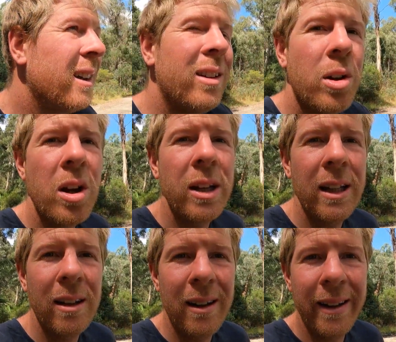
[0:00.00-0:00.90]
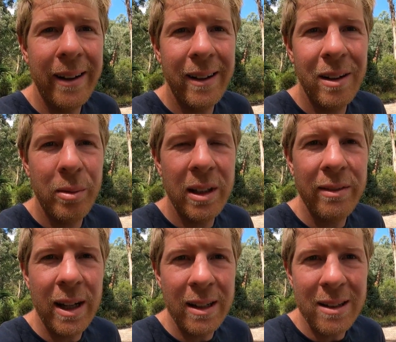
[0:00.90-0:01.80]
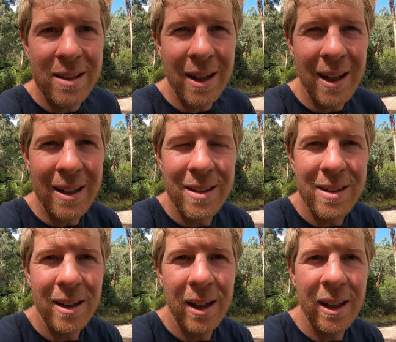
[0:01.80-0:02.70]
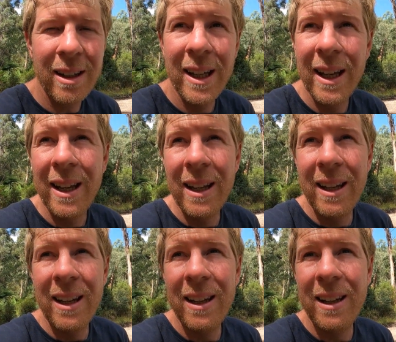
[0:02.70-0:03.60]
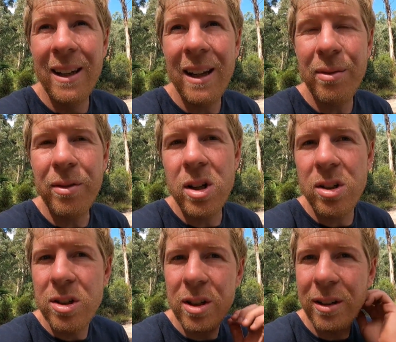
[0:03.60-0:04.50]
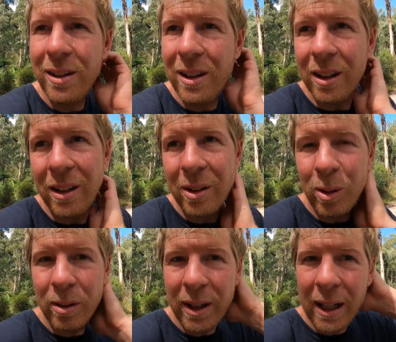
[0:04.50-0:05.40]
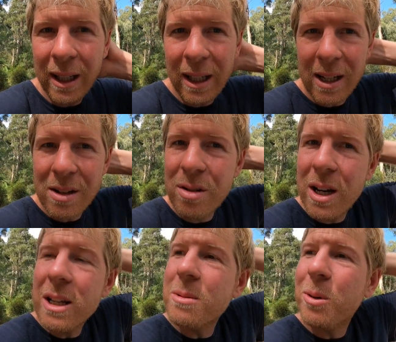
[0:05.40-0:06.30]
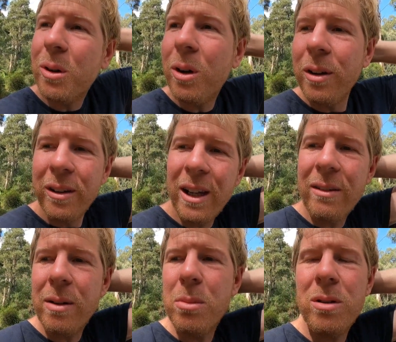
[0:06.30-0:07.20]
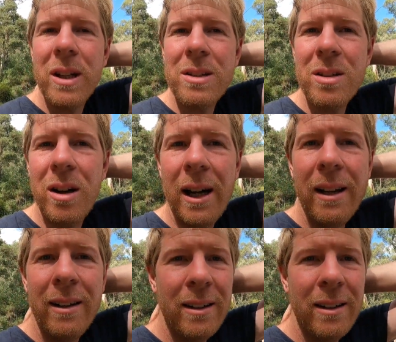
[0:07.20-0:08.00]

Not only like we live out of this car, so our fridge, you know, all of our gear, transport, even moving site,